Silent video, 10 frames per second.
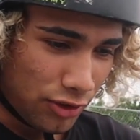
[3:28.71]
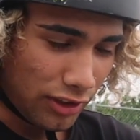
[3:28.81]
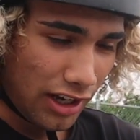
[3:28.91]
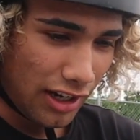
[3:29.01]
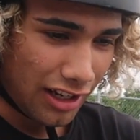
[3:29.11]

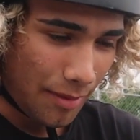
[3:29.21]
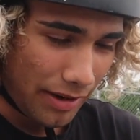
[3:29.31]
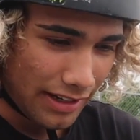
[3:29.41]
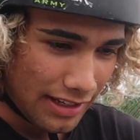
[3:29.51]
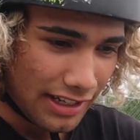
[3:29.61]
so I kind of got
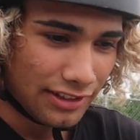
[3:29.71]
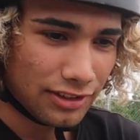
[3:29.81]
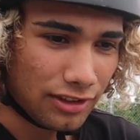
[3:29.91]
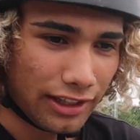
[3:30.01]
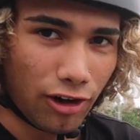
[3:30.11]
my
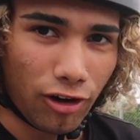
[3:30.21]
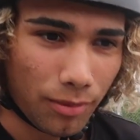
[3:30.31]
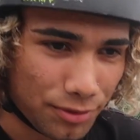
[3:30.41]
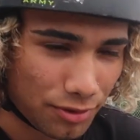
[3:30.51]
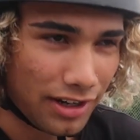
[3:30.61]
knees and like
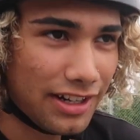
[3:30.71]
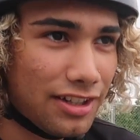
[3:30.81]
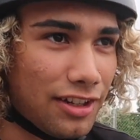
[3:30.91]
arms ready